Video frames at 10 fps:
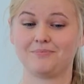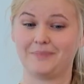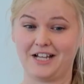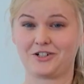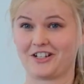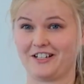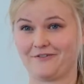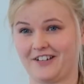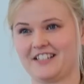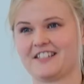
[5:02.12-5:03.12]
major
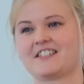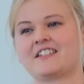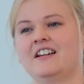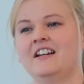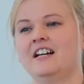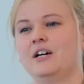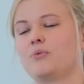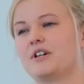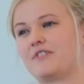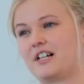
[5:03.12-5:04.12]
events
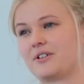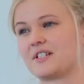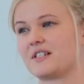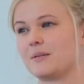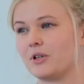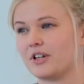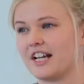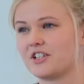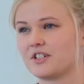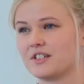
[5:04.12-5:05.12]
with our
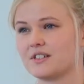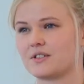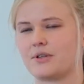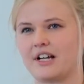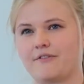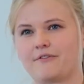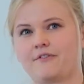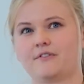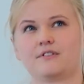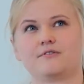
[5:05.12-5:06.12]
simulations to have
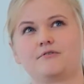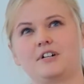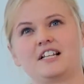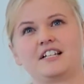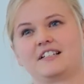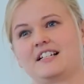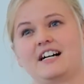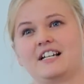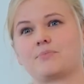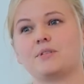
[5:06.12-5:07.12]
really
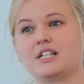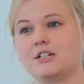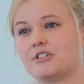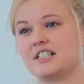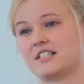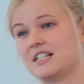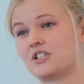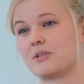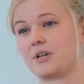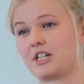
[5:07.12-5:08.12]
nice material,
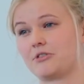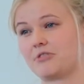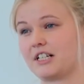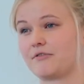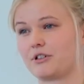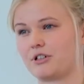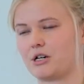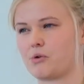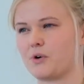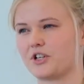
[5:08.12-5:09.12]
teaching material for
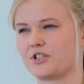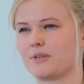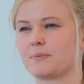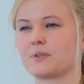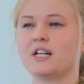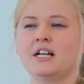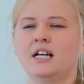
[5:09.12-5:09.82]
our workshops.